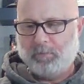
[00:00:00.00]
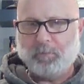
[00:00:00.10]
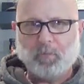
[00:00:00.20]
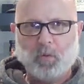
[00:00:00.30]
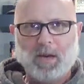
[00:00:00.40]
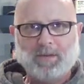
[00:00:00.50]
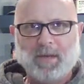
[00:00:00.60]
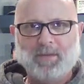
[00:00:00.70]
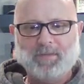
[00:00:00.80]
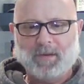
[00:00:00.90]
Um,
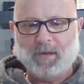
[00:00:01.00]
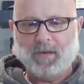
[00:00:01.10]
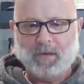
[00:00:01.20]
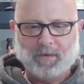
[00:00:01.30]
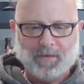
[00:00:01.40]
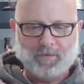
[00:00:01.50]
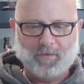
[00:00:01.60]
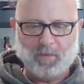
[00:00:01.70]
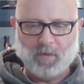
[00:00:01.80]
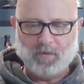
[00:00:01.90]
but when I tasted it
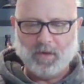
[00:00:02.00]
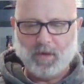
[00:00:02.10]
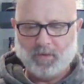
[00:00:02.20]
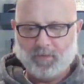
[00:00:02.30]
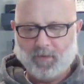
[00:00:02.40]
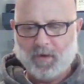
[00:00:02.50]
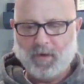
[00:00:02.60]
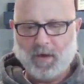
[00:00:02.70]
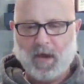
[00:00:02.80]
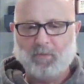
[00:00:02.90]
and tasted some other
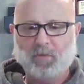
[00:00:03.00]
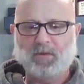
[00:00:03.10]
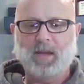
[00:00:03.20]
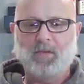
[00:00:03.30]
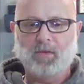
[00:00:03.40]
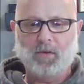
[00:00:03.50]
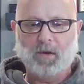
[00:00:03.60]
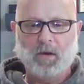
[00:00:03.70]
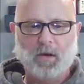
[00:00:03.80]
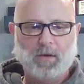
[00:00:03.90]
things, I put
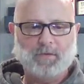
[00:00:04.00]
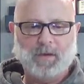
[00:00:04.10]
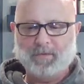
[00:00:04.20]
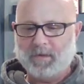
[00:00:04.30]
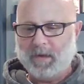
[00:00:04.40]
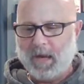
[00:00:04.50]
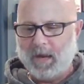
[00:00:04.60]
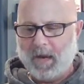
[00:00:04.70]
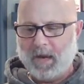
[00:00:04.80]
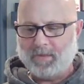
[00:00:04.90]
together a, a
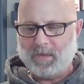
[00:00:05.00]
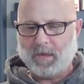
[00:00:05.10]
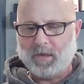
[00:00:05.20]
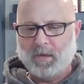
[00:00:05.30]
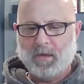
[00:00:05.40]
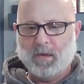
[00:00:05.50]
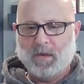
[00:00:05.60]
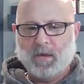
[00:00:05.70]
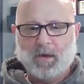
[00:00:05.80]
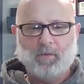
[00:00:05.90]
tasting, I, and I
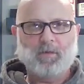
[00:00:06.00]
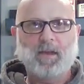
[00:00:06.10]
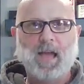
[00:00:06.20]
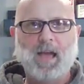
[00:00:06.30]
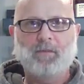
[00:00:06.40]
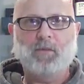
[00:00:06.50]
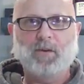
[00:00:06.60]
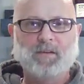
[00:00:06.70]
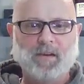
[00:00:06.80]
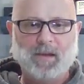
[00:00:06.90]
think everything
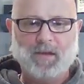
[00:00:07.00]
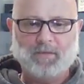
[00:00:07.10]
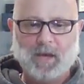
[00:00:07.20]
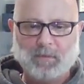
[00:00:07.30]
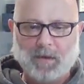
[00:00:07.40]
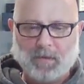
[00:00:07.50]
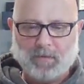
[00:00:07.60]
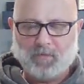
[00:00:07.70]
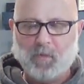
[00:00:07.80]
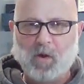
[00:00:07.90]
I have for you today is
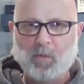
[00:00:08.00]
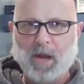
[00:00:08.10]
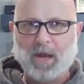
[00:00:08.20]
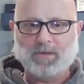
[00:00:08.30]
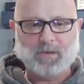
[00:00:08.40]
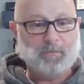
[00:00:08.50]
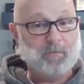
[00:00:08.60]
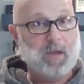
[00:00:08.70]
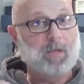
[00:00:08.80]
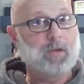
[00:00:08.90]
going to be in small
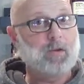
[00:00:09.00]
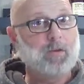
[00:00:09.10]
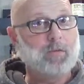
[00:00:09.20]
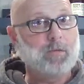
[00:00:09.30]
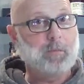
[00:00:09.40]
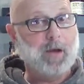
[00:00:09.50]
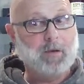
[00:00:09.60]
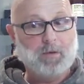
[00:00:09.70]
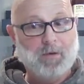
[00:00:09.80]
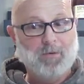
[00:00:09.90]
batch. And the good
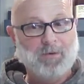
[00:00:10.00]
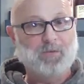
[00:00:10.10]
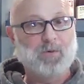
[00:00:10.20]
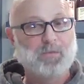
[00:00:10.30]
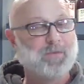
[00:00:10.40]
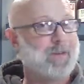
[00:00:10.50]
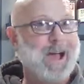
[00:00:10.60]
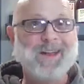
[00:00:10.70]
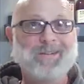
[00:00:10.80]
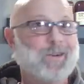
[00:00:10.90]
news about all these
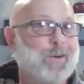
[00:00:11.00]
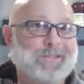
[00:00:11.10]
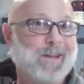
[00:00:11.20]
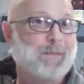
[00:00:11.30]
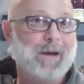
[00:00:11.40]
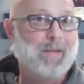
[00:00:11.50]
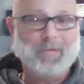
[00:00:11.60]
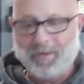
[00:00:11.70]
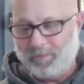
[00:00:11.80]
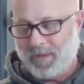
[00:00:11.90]
bourbons, I don't know a
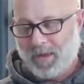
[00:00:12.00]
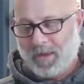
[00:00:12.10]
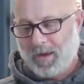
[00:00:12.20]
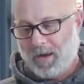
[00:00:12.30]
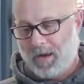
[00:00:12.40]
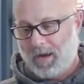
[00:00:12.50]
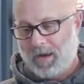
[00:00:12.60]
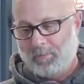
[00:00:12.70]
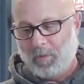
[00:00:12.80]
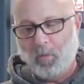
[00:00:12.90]
ton about them,
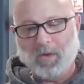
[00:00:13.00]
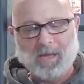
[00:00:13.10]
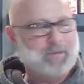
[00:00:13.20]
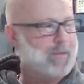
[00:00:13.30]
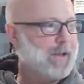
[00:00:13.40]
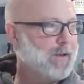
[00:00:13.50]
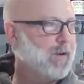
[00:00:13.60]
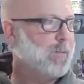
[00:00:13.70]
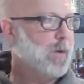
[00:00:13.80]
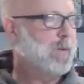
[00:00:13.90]
uh, but we'll get
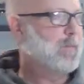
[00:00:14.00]
into that